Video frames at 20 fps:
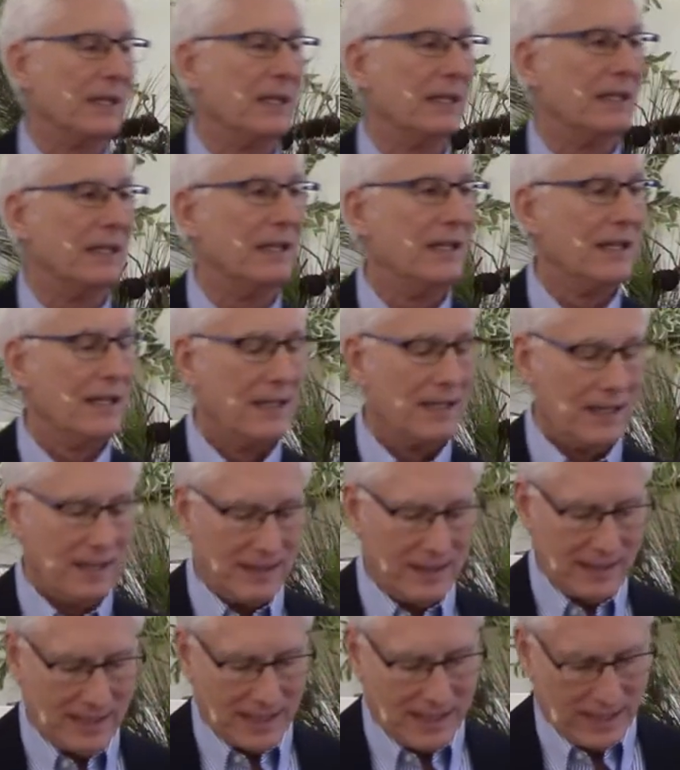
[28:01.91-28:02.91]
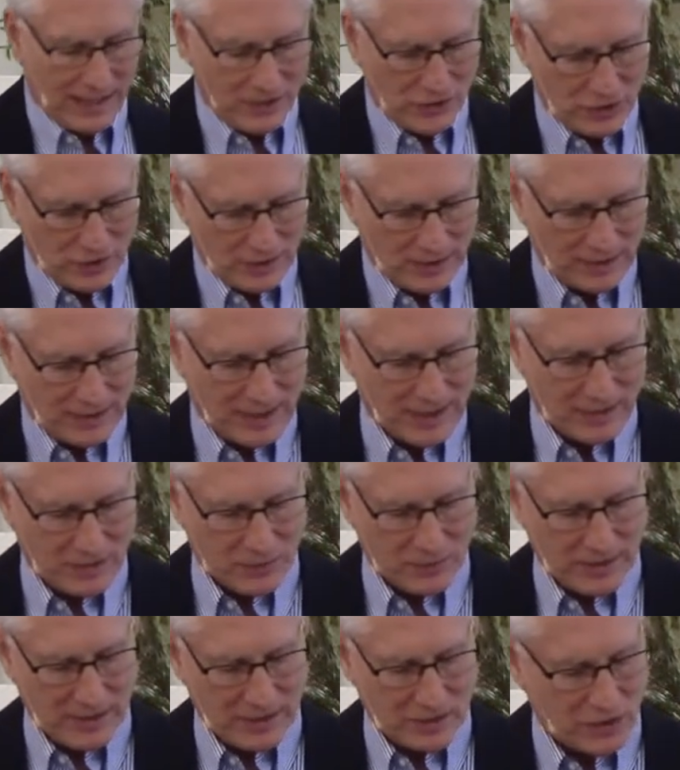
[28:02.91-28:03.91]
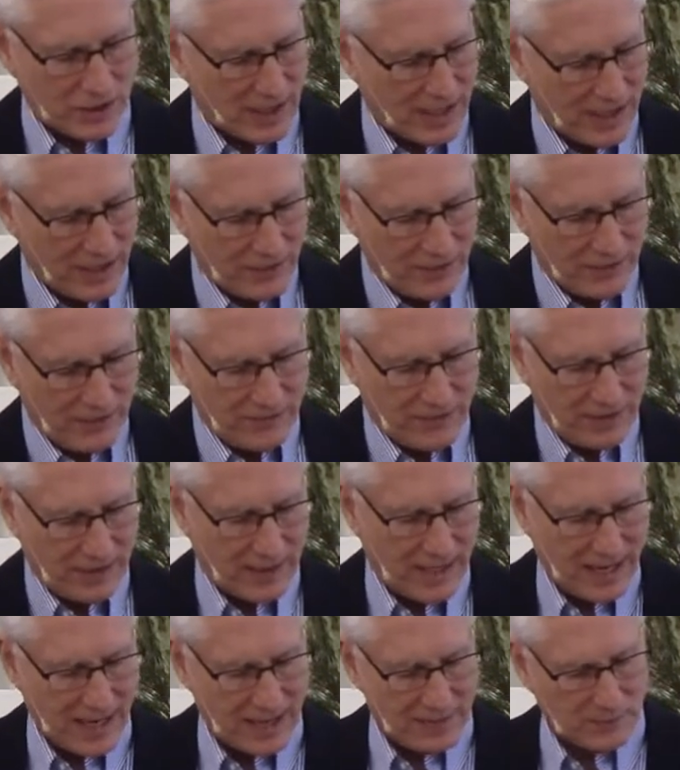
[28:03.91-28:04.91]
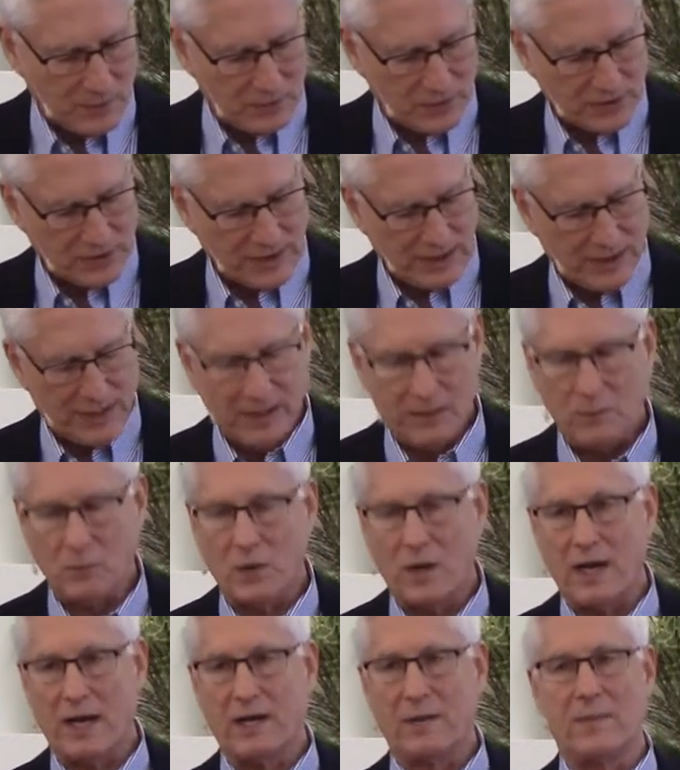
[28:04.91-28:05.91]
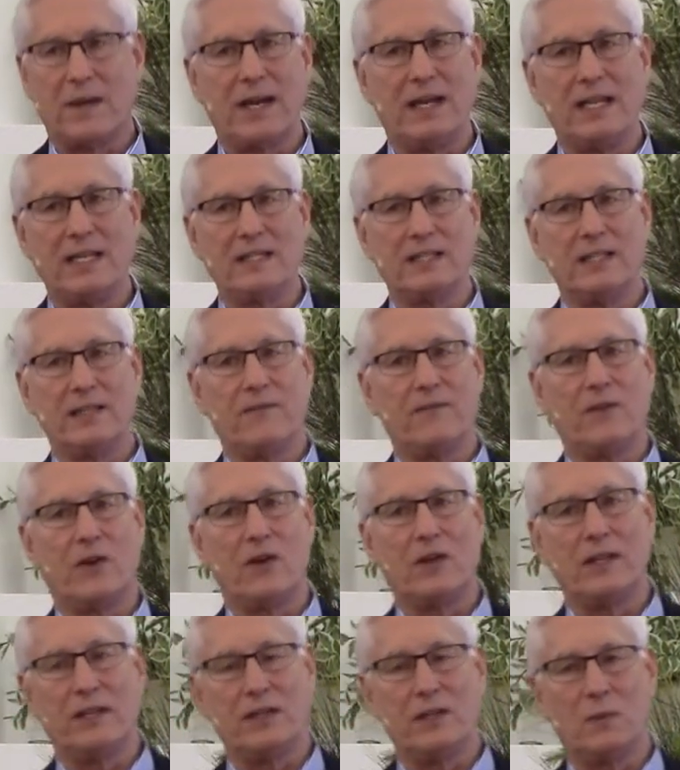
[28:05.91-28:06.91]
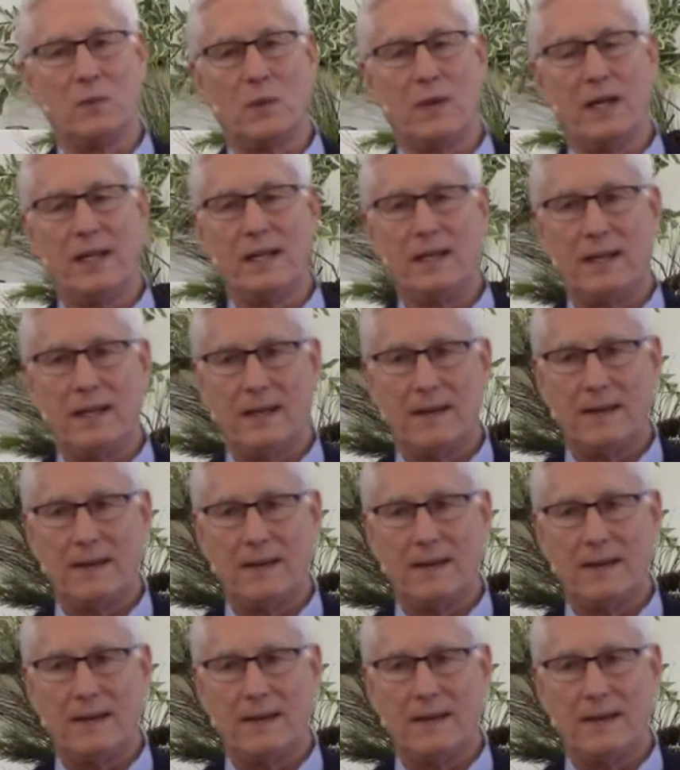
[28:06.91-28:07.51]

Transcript: in that ancient country. A child or even an animal seeking water might easily fall into one.